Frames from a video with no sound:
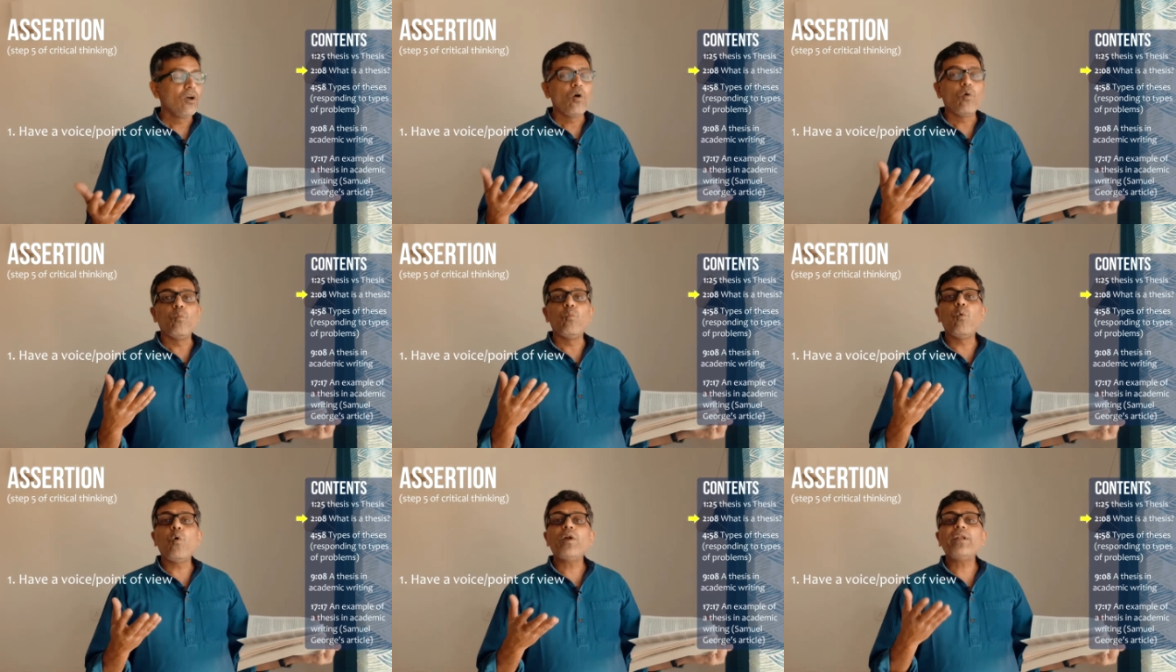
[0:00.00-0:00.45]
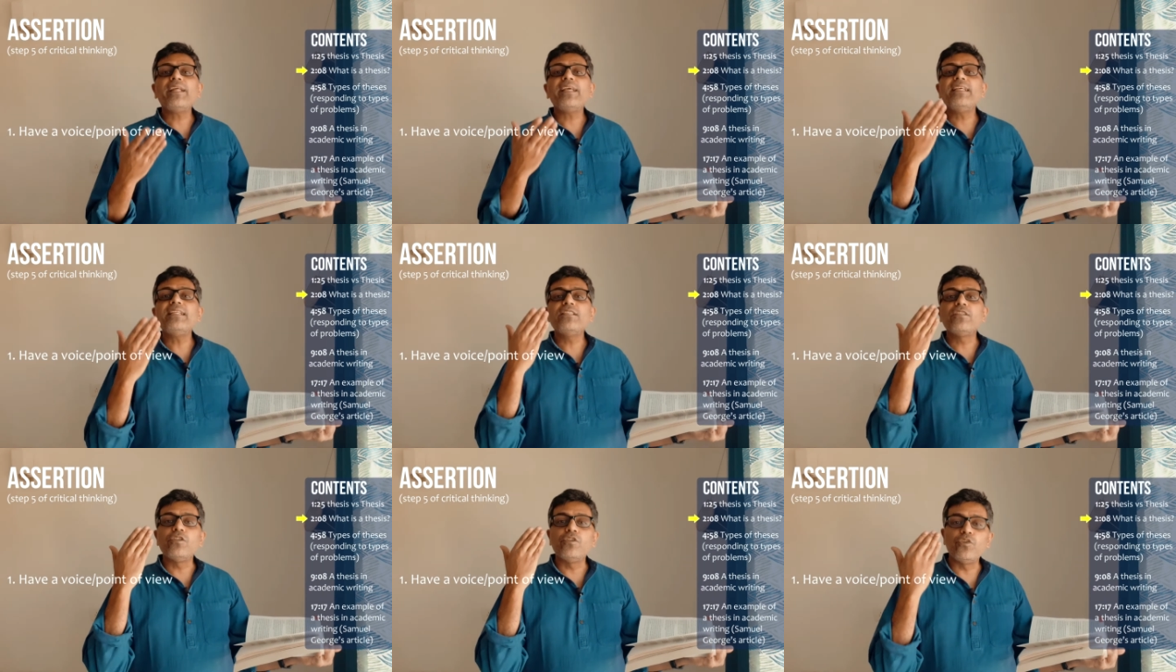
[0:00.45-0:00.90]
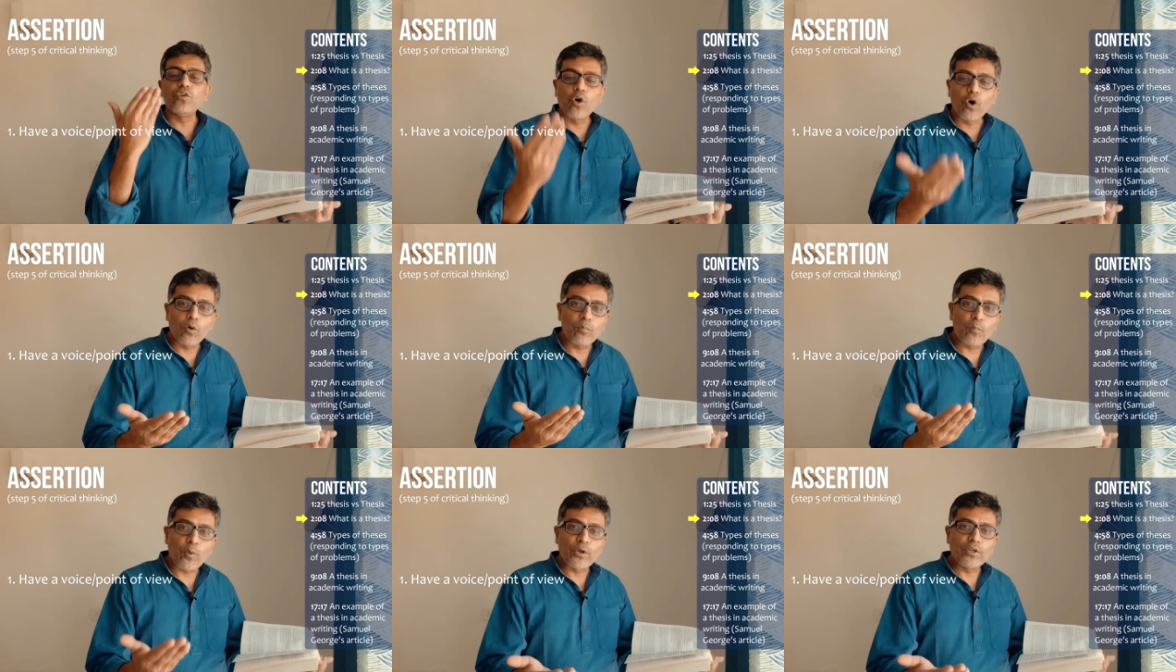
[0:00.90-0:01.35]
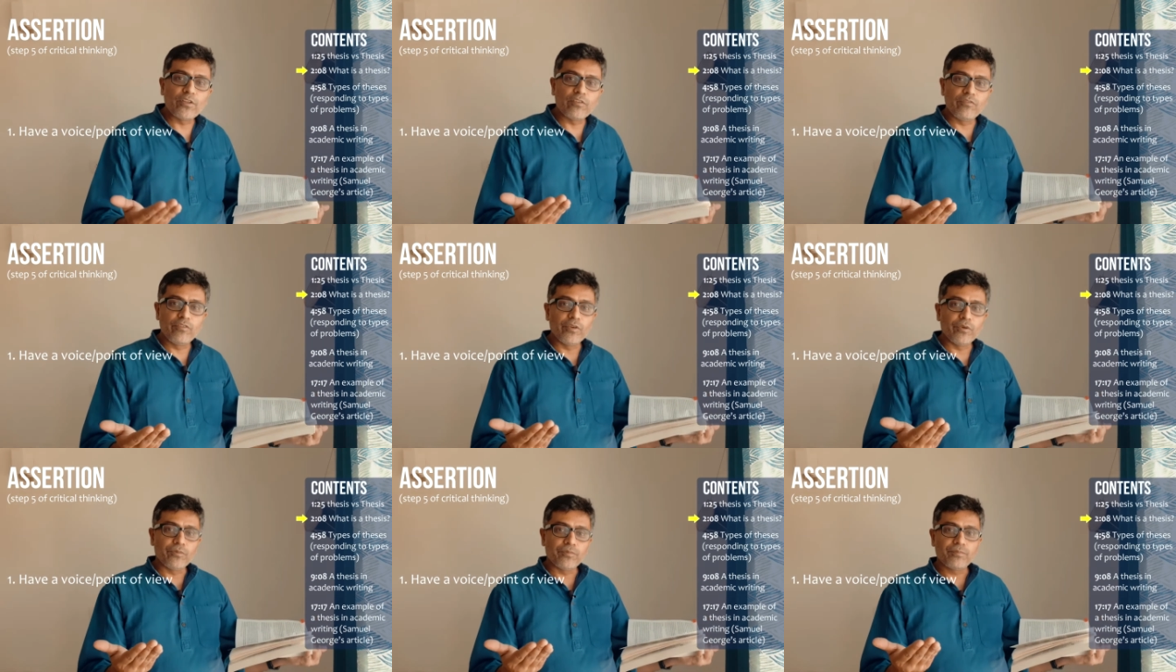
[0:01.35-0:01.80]
what is your point of
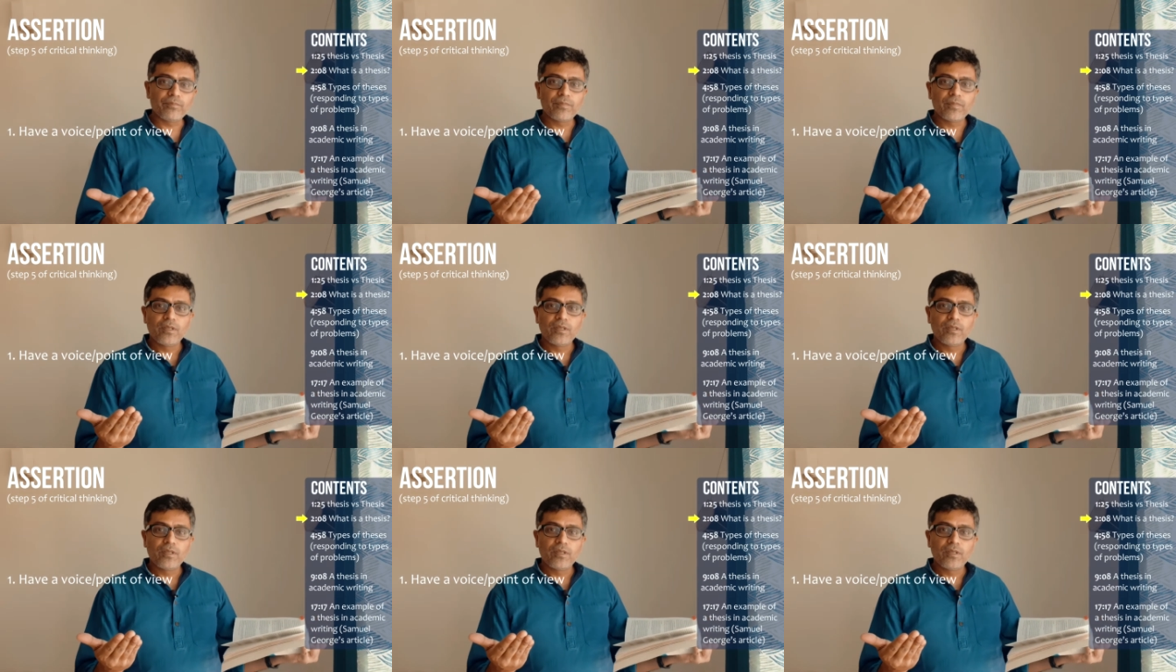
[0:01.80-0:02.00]
view?